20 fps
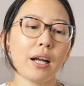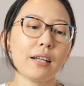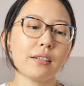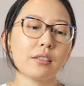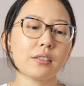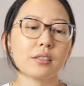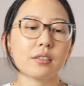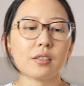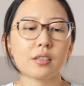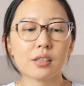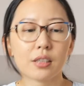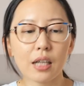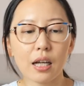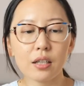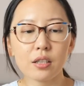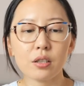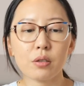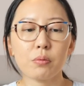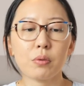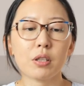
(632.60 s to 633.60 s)
I had this
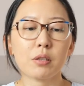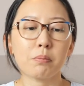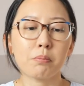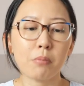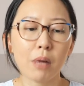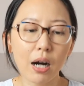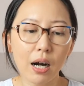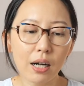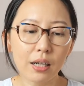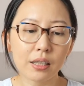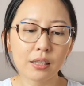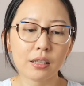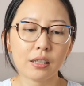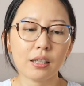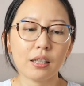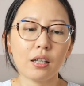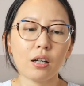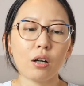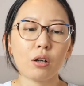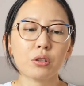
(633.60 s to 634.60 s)
discussion with Mark,
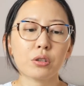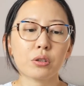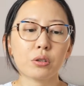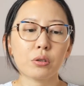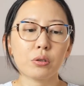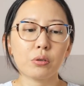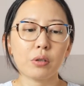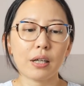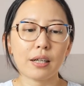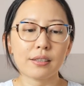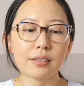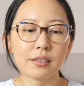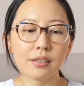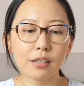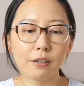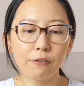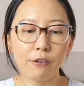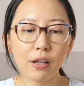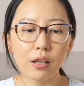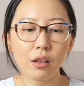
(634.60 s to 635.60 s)
also
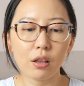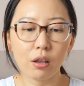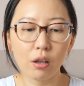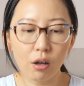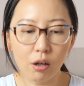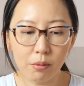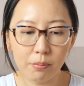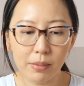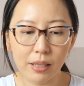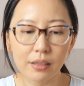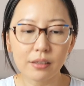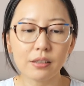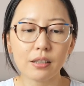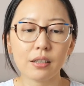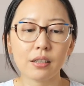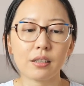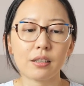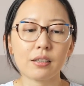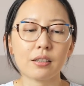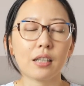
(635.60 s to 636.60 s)
Stefan Longman,
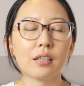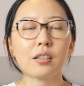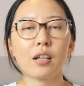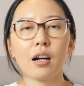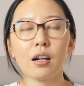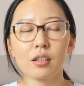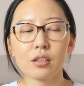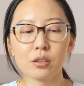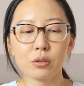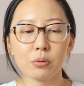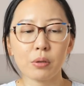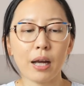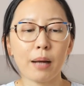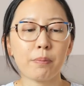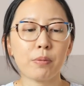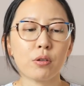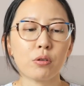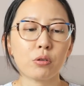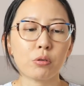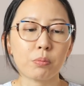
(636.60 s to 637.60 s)
another artist who
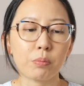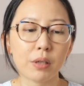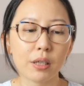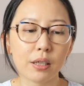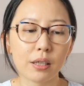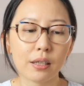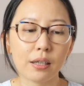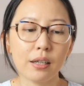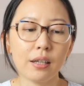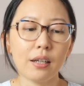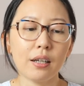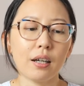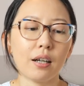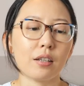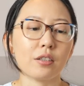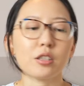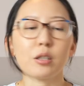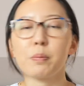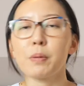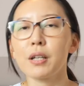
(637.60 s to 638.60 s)
happened to be
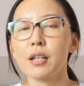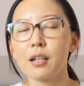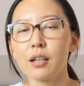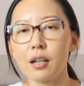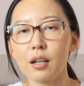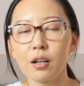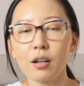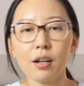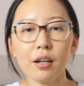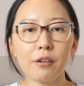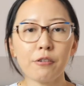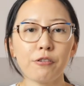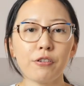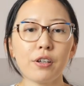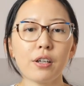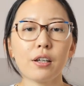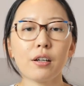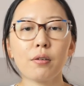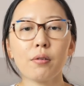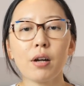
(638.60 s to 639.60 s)
sipping
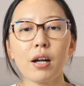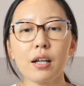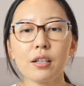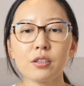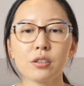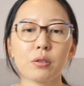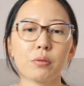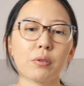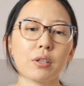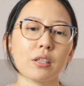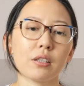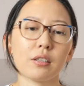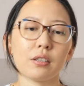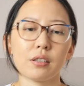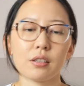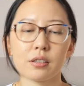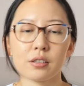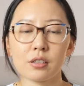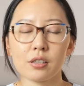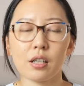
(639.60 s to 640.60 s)
coffee around. So
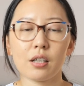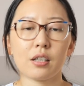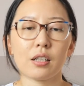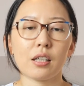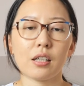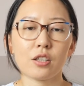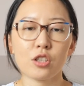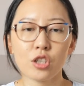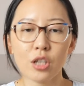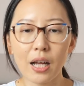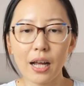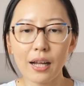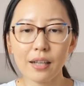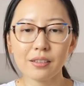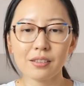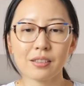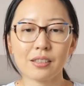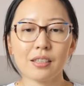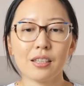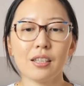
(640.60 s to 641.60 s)
we started a
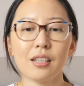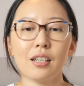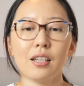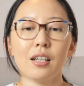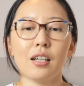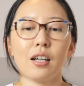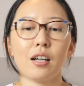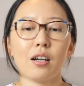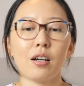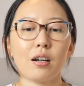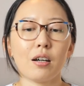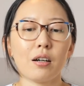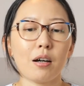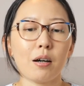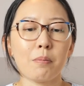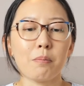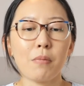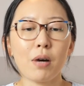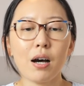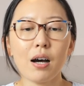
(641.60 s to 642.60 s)
chat
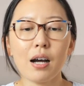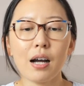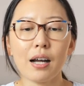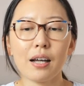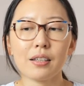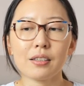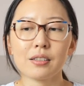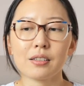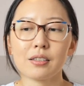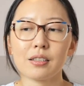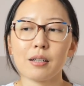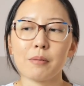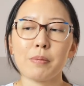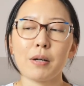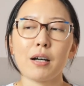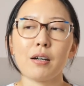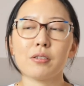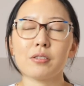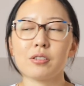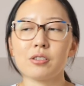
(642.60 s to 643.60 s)
among us
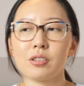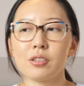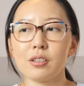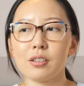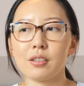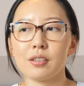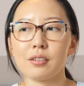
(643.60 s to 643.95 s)
about